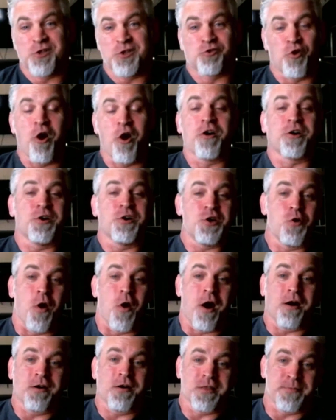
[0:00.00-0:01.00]
The stronger right.
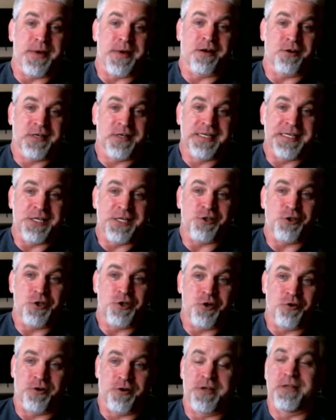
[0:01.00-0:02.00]
you are, the better
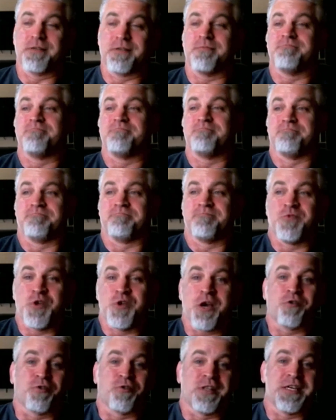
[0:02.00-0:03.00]
condition you're in.
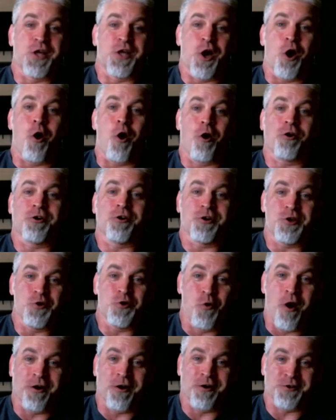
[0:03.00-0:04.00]
Generally, the harder
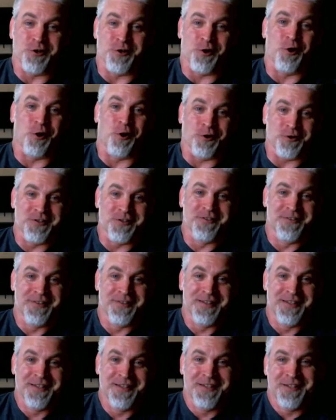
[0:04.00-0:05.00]
you are to hurt.
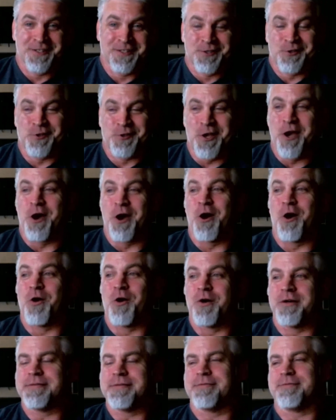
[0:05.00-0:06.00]

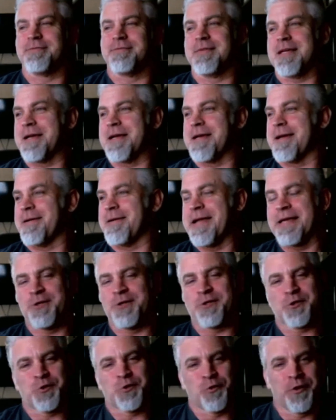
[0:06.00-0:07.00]
So, yeah. I,
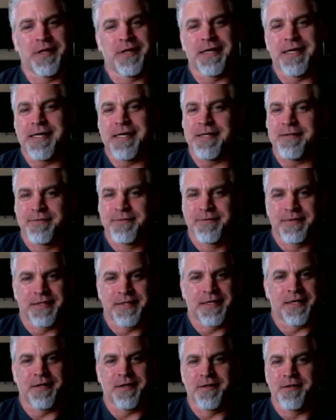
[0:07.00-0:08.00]
again, there's really
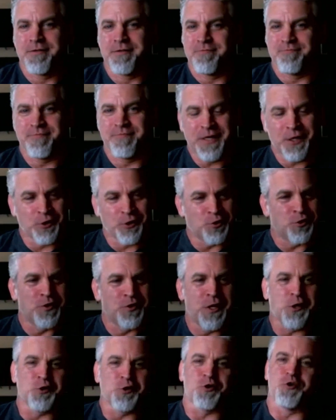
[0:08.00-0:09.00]

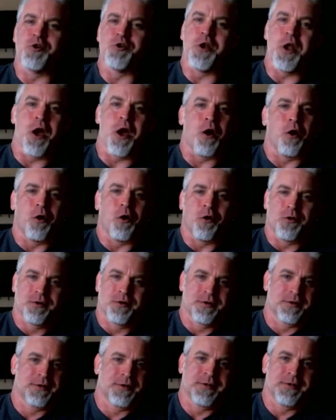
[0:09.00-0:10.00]
there's there's no